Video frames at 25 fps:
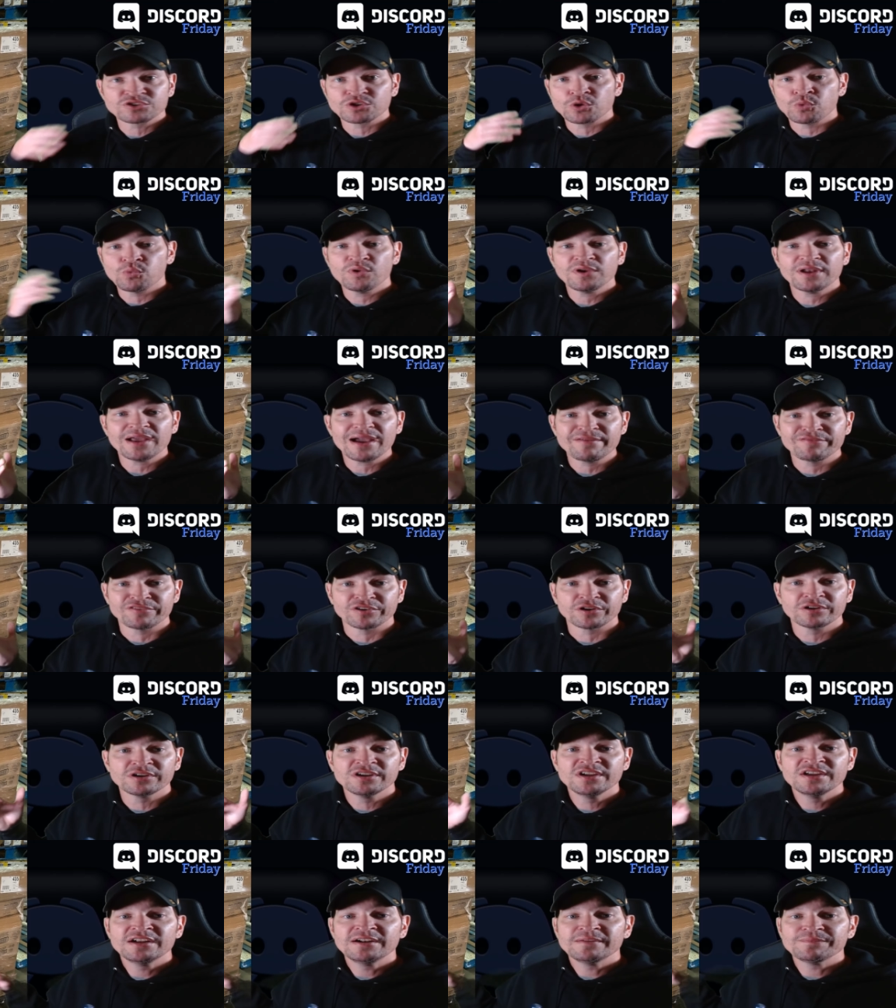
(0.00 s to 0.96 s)
or
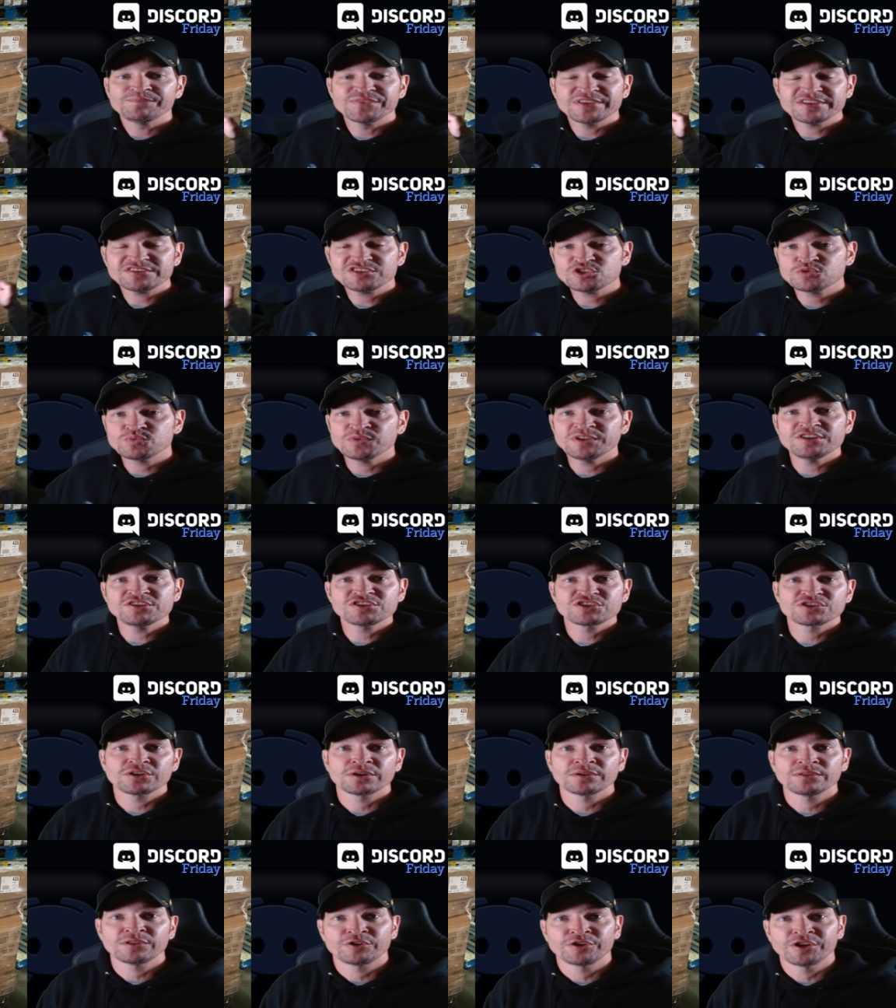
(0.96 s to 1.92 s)
whatever, this is when you
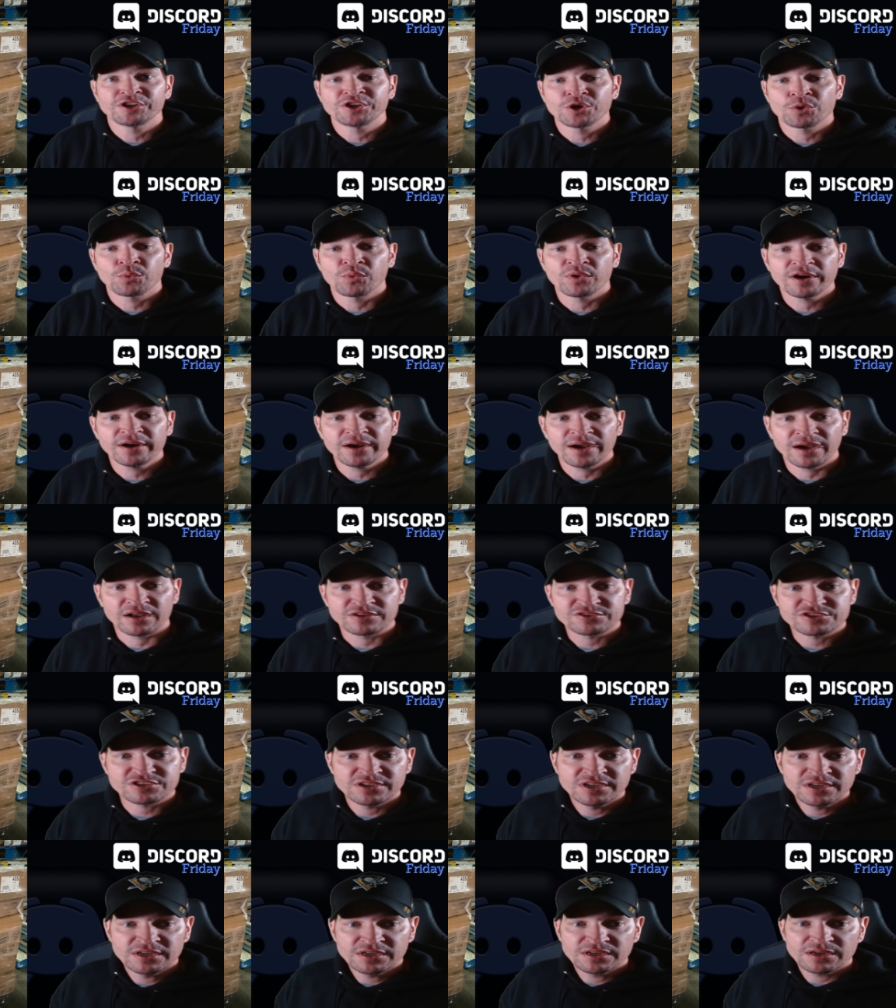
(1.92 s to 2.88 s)
start learning your
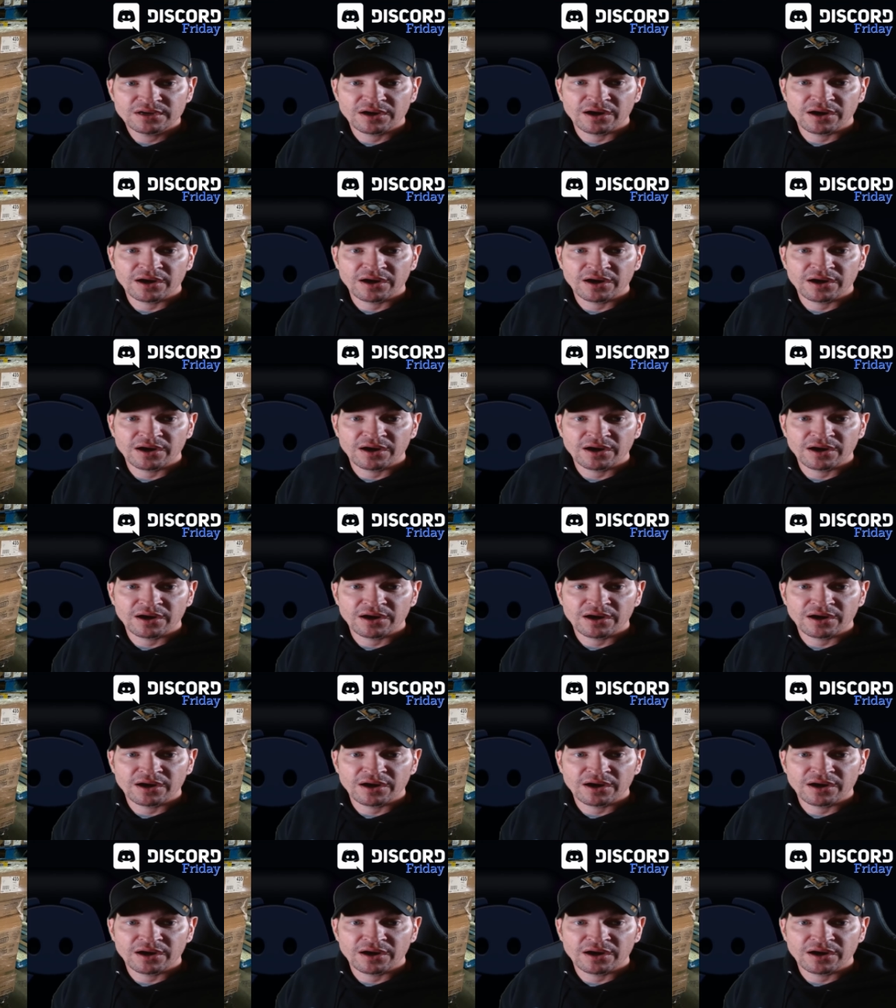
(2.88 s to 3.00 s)
warehouse.